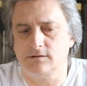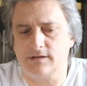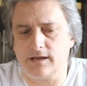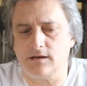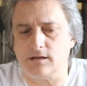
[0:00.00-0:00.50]

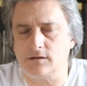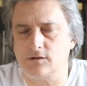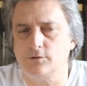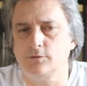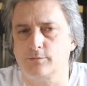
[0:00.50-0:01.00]
They need
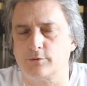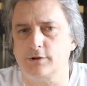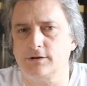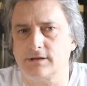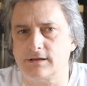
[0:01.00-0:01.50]
to
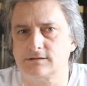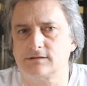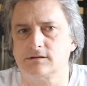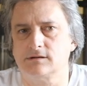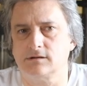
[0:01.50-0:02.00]
print
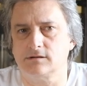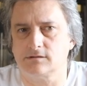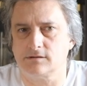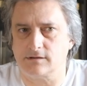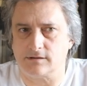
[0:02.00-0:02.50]
that
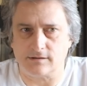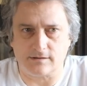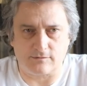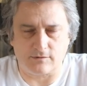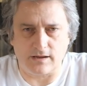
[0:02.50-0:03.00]
in the
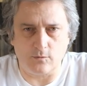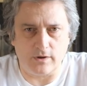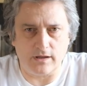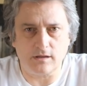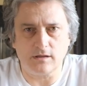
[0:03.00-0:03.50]
right
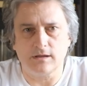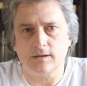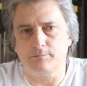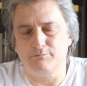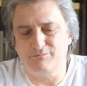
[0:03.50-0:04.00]
way,
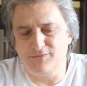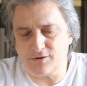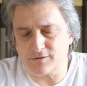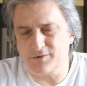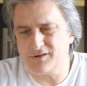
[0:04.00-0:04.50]

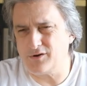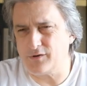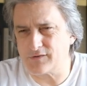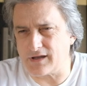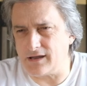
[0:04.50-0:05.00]
not
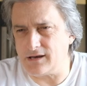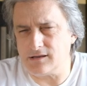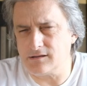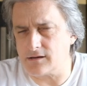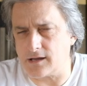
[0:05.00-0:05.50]
because I
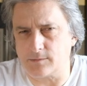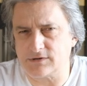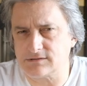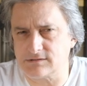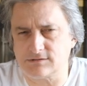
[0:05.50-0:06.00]
need the
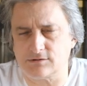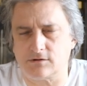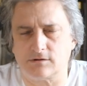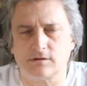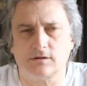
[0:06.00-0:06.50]
numbers and so on.